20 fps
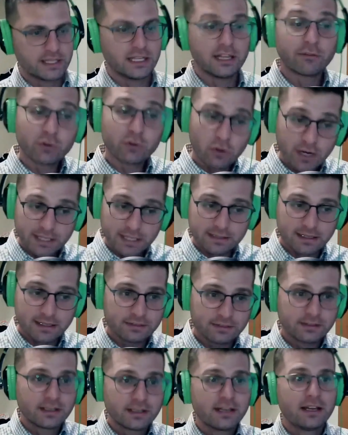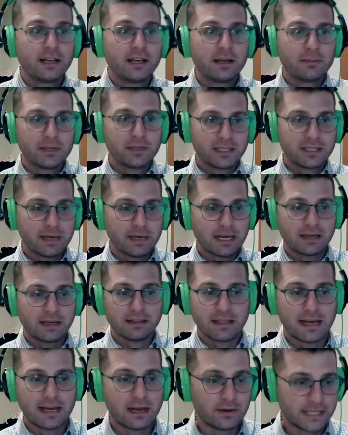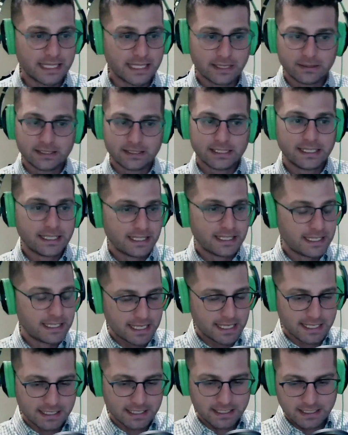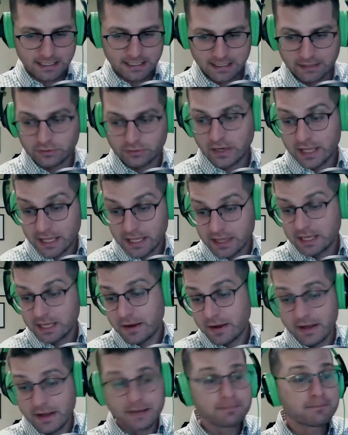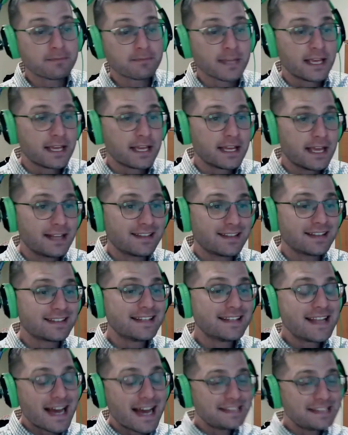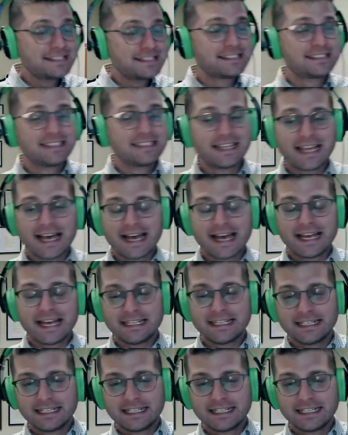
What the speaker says: They loved the croquetas, but the bacalao, it's nice that